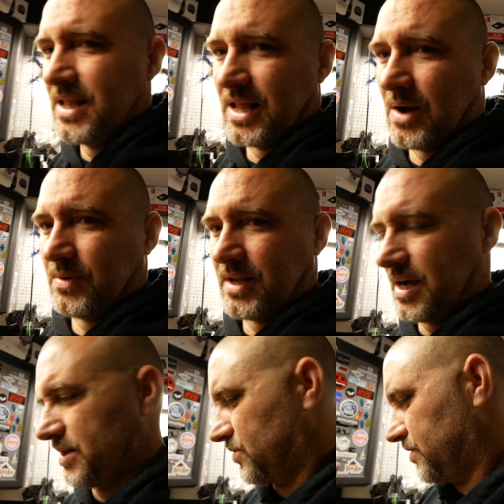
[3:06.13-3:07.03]
I would
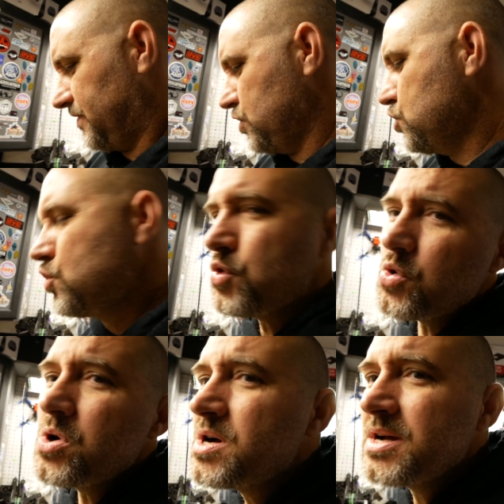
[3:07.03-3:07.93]
like to
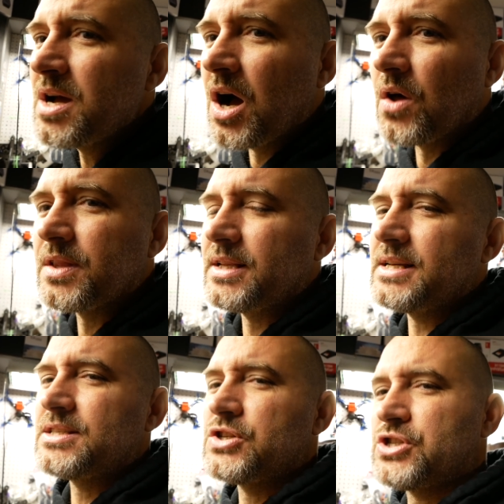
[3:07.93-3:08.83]
review on the
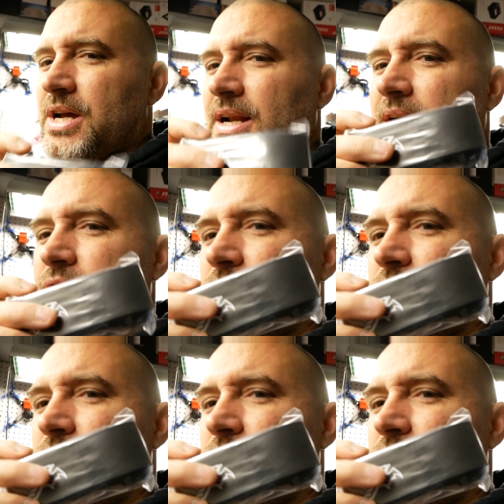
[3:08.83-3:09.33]
list is shout out